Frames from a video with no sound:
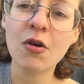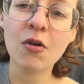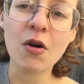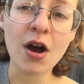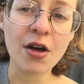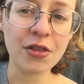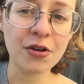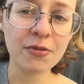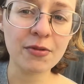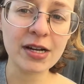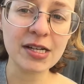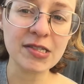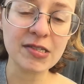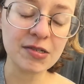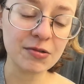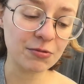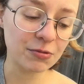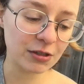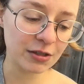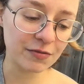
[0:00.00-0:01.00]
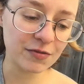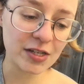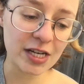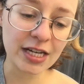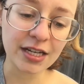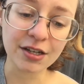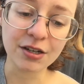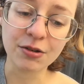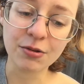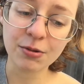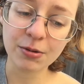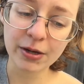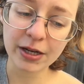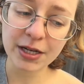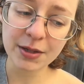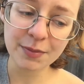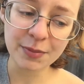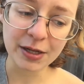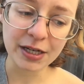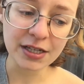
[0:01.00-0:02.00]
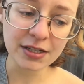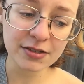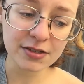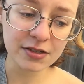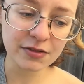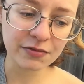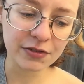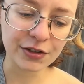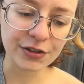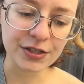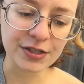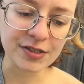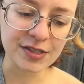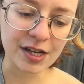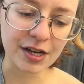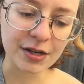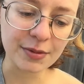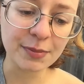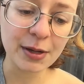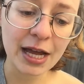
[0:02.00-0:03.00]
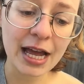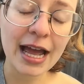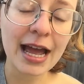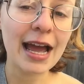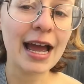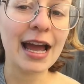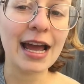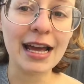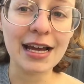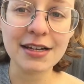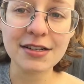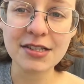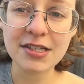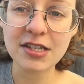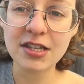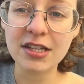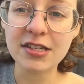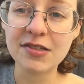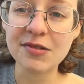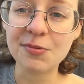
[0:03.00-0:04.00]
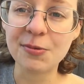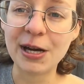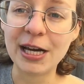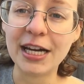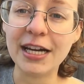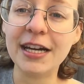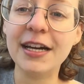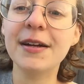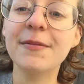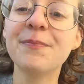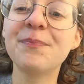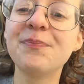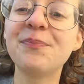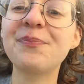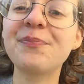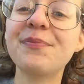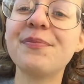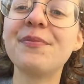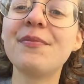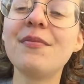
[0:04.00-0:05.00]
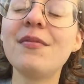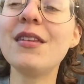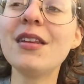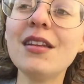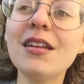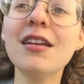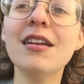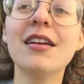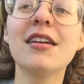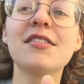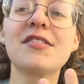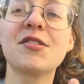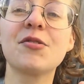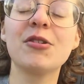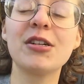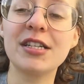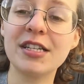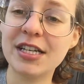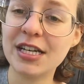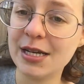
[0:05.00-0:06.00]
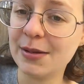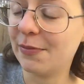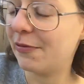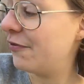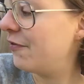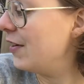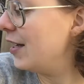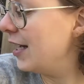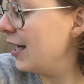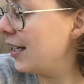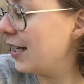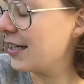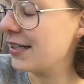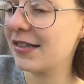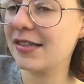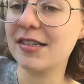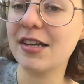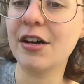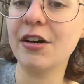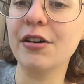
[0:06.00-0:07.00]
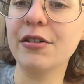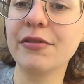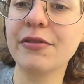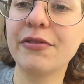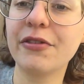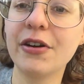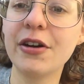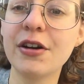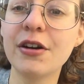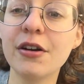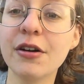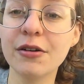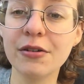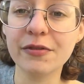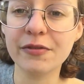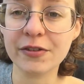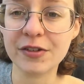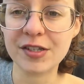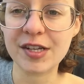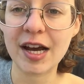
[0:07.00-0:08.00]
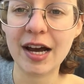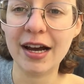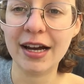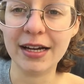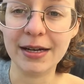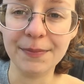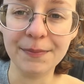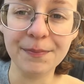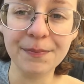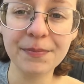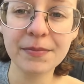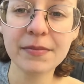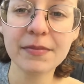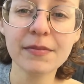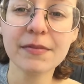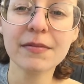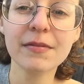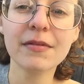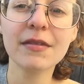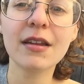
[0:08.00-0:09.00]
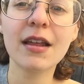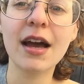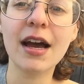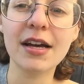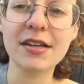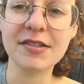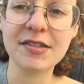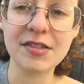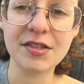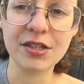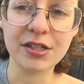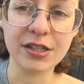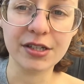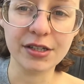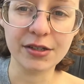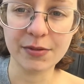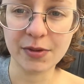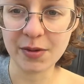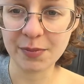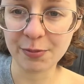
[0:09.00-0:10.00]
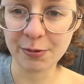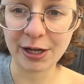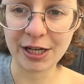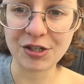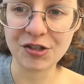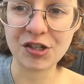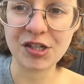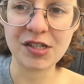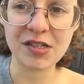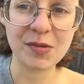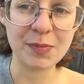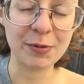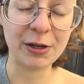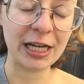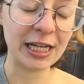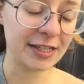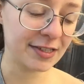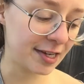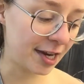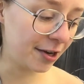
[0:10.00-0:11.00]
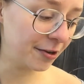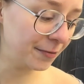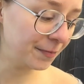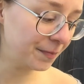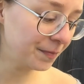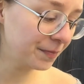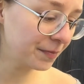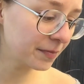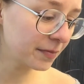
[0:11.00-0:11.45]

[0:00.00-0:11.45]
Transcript: Otherwise it would have taken quite a bit to fill this up, and this way it's going to keep feeding itself over time as the branches break down.